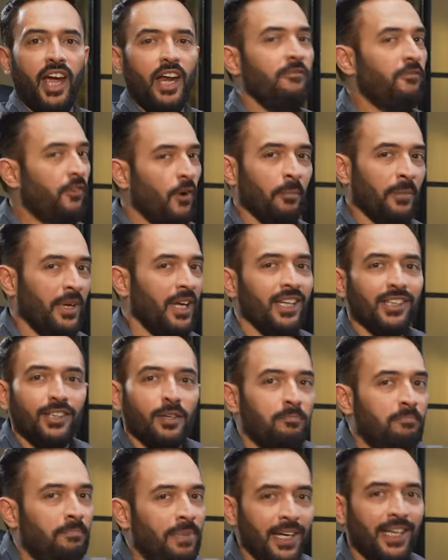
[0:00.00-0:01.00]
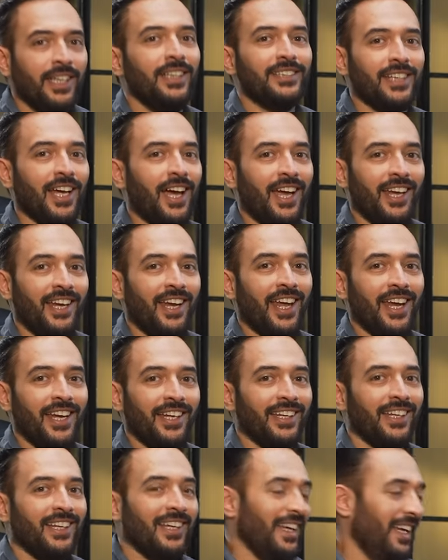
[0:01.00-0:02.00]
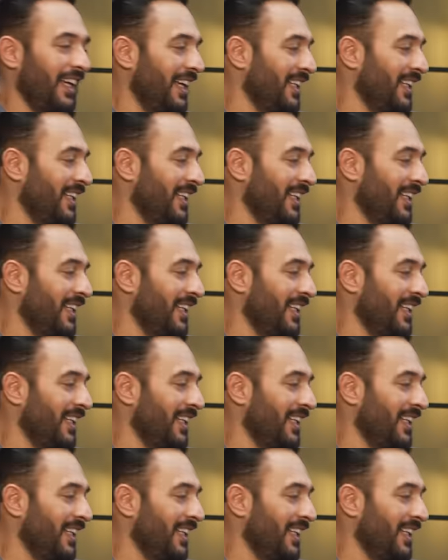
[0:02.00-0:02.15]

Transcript: and for me the biggest highlight